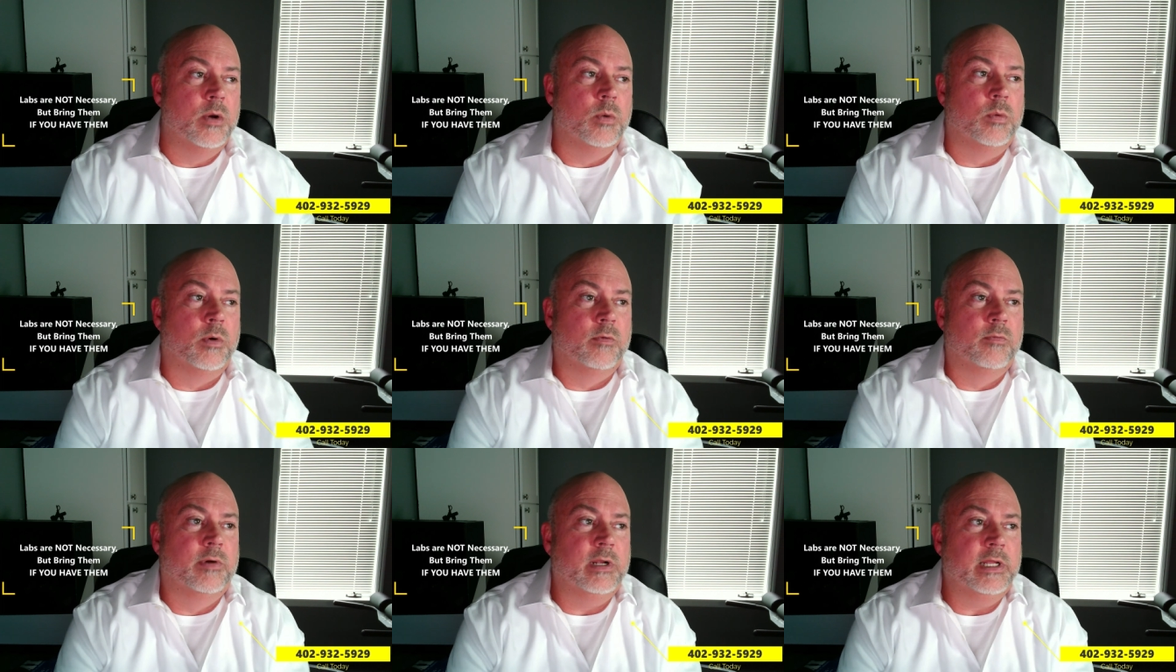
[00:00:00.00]

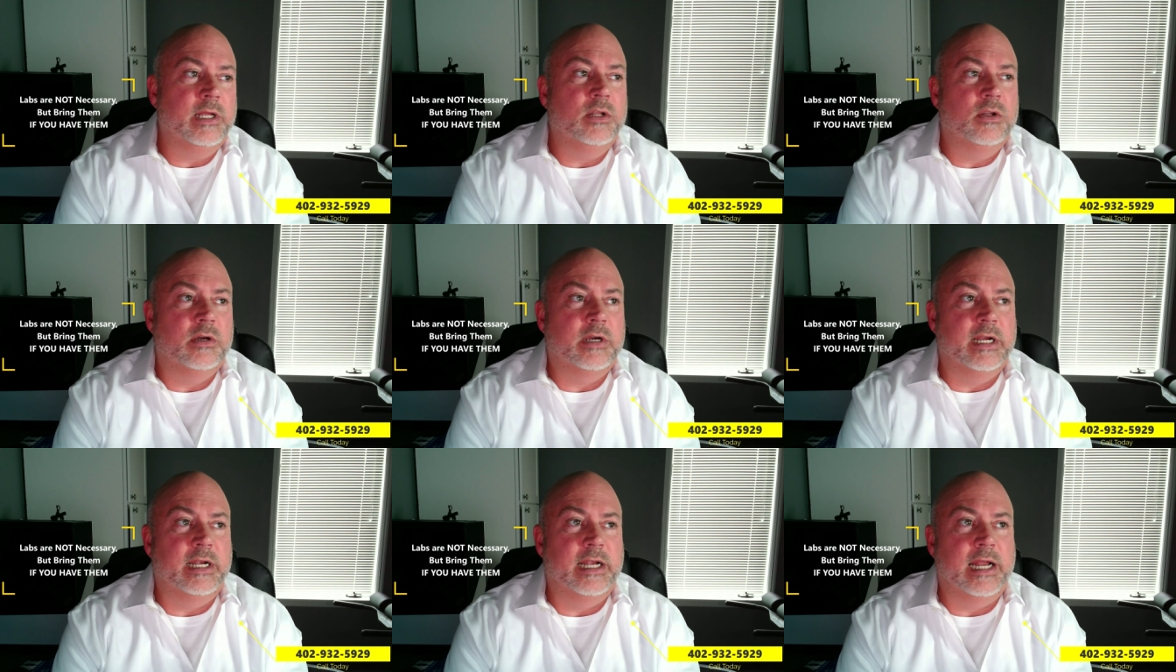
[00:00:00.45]
We're really
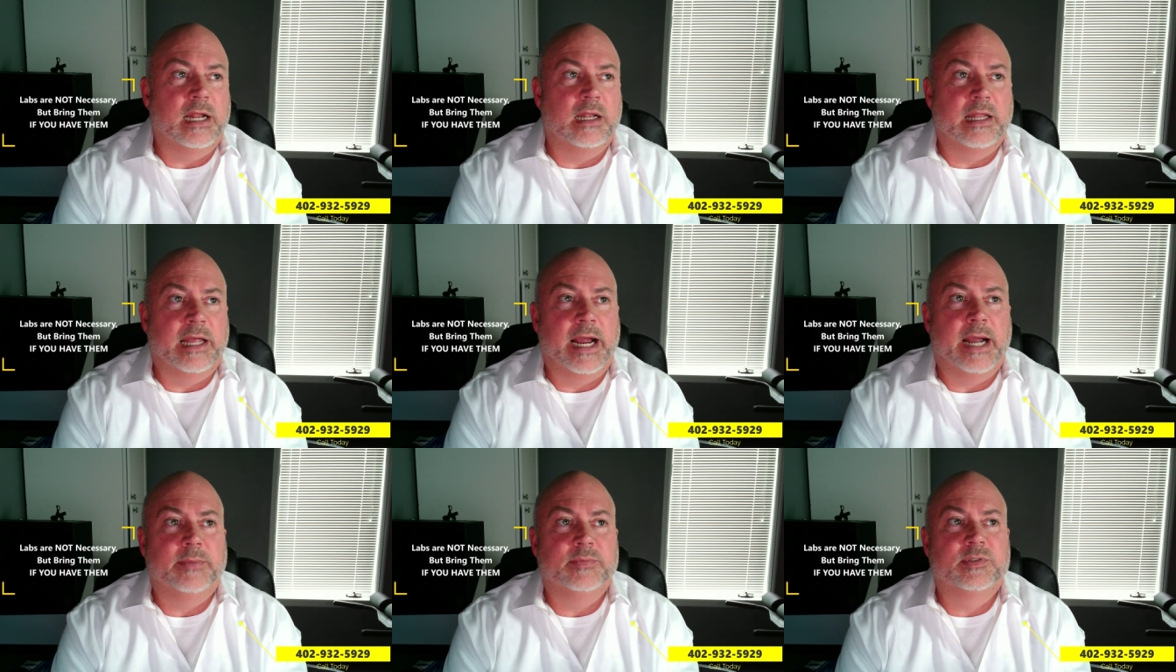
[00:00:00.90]
looking at
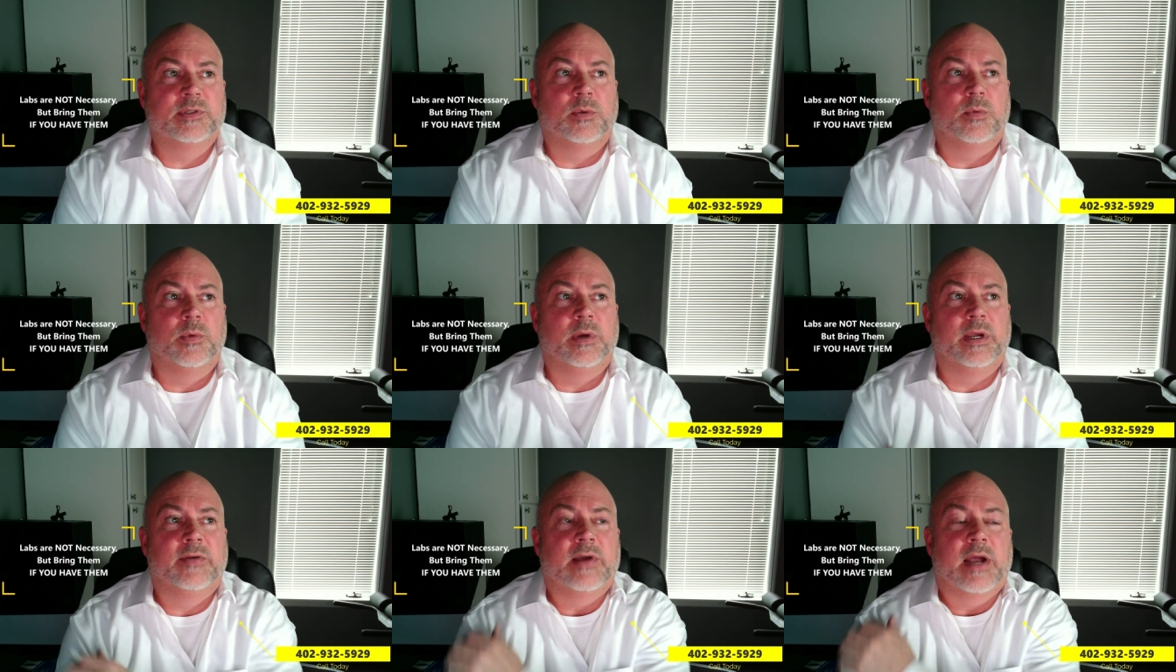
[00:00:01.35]
labs
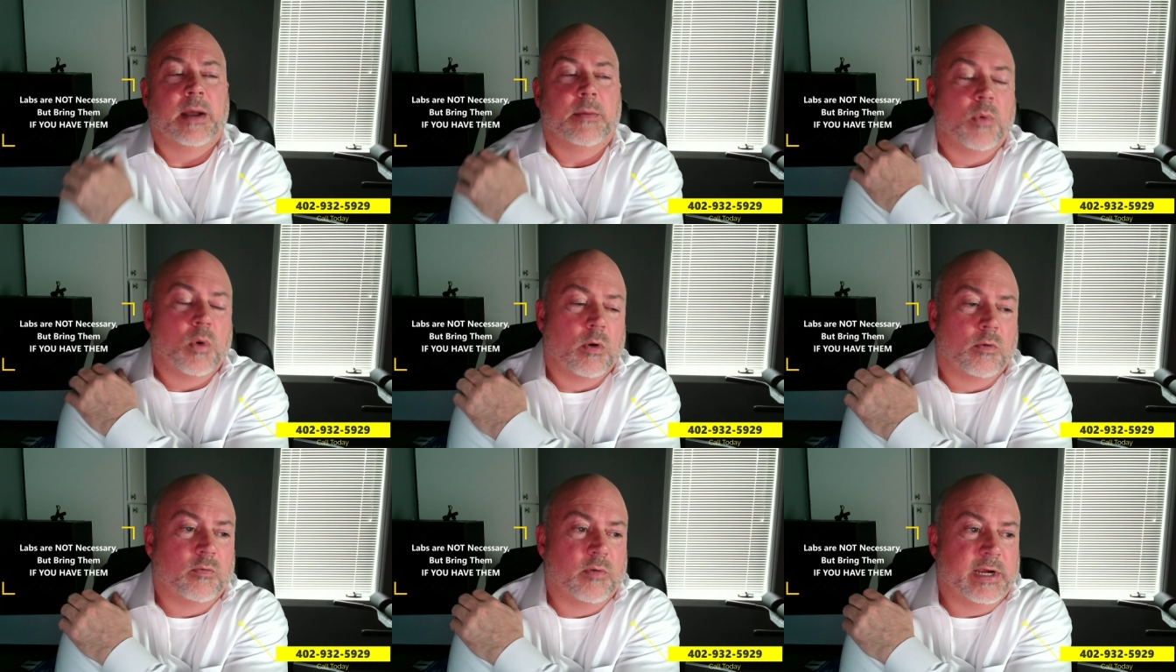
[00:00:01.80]
that we've
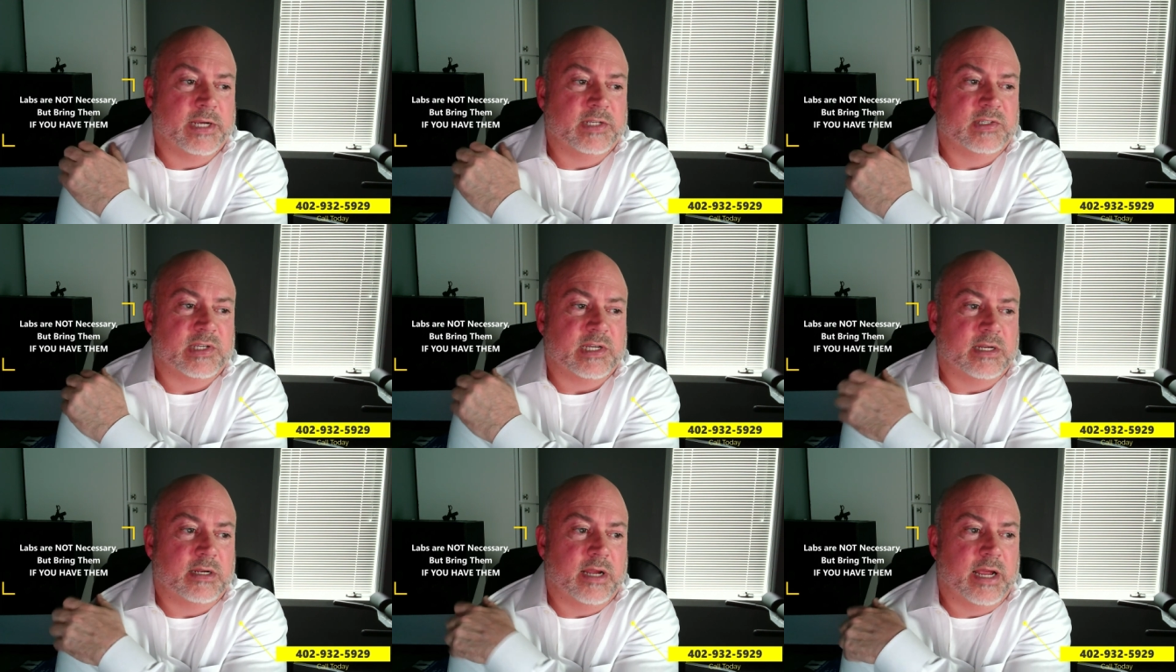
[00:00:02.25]
got more
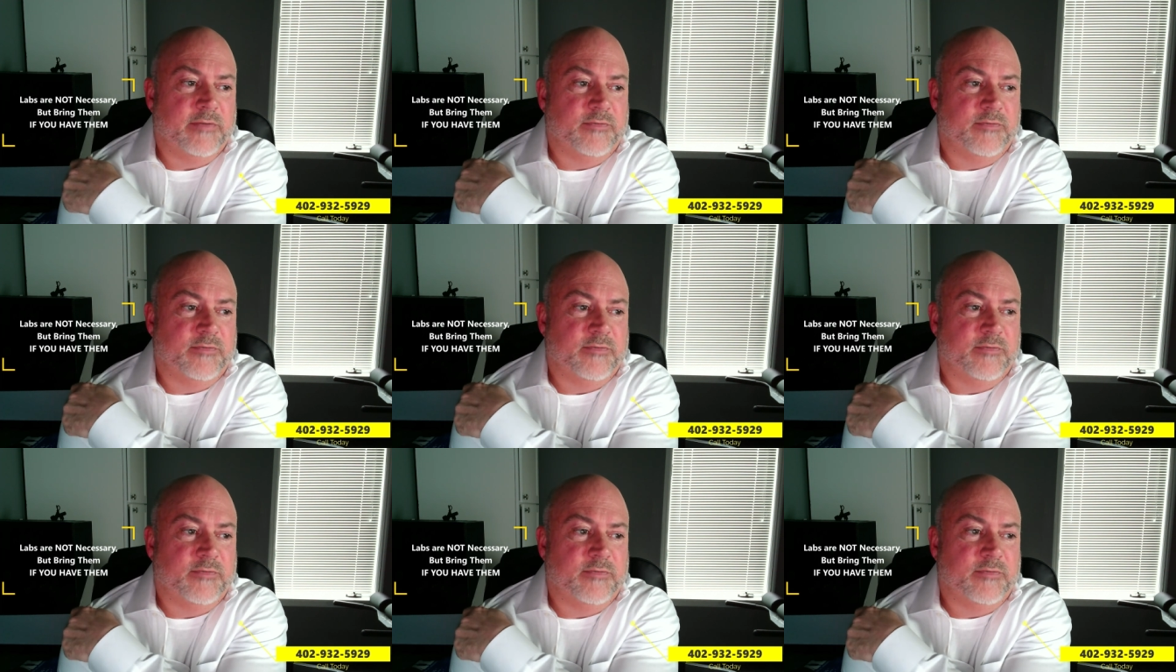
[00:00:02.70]
recent.